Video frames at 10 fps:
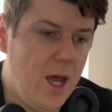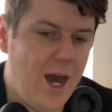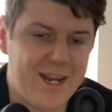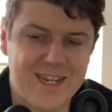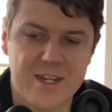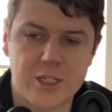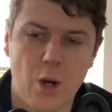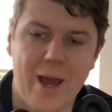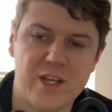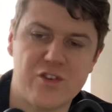I tend to
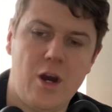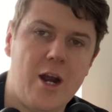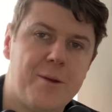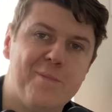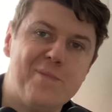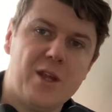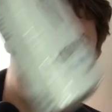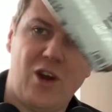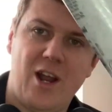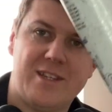go extra hard.
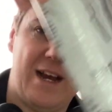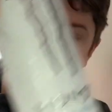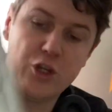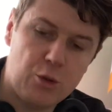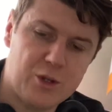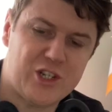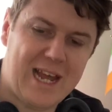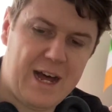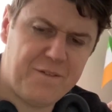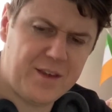Try not to have too much
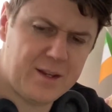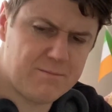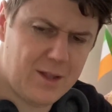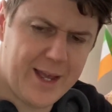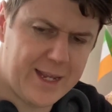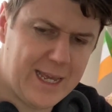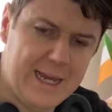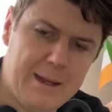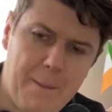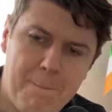caffeine, like
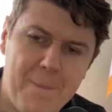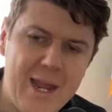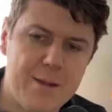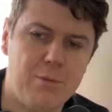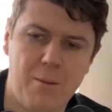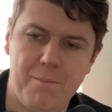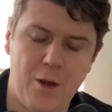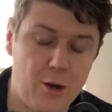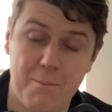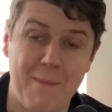minimum
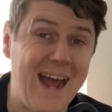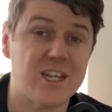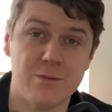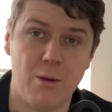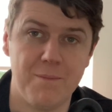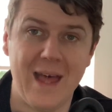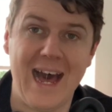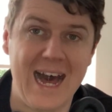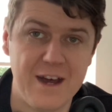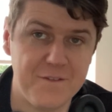or maximum
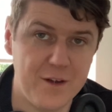half